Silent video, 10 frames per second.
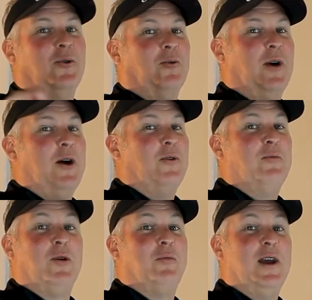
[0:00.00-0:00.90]
while
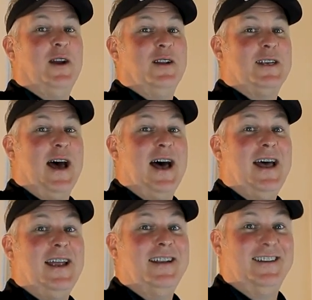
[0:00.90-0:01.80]
we prepare to
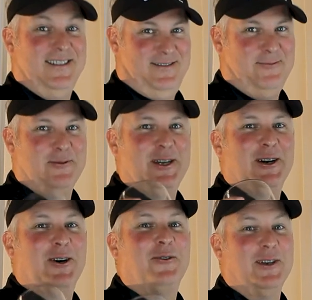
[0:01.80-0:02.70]
dine, we
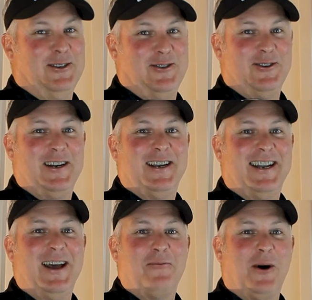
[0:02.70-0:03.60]
always
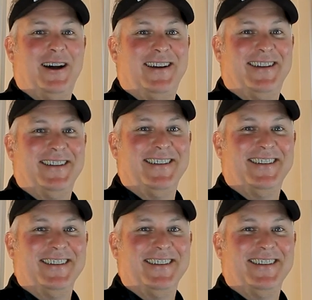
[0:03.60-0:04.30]
drinking that wine.